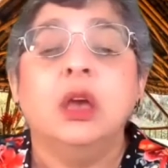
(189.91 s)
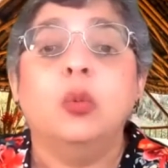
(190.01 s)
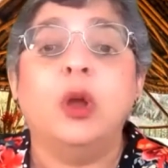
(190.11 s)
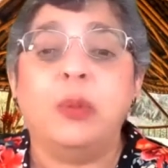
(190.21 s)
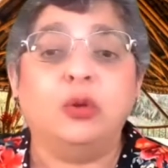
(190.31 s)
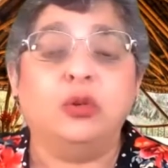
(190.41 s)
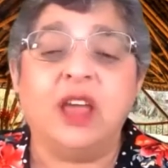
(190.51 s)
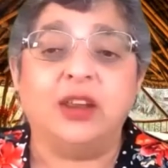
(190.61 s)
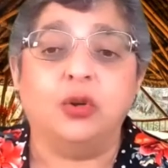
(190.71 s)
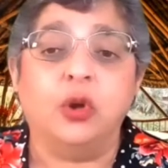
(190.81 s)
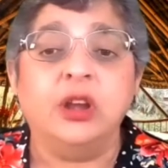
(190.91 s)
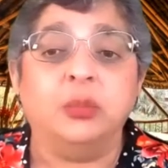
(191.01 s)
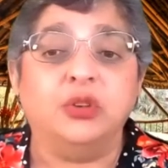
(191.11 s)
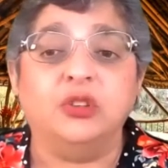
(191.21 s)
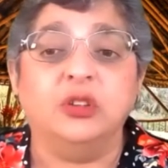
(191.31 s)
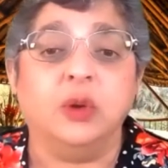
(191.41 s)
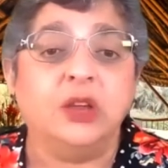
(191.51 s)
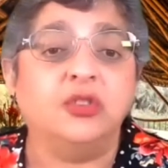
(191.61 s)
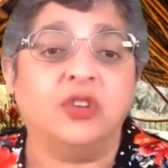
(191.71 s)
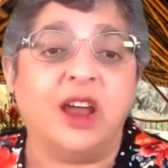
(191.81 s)
What about category number 2,
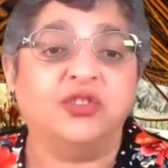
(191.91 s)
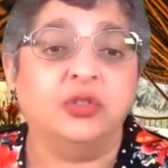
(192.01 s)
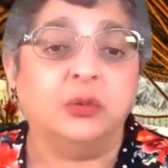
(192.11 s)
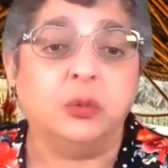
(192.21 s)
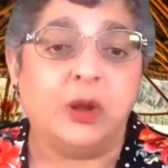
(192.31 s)
interactions with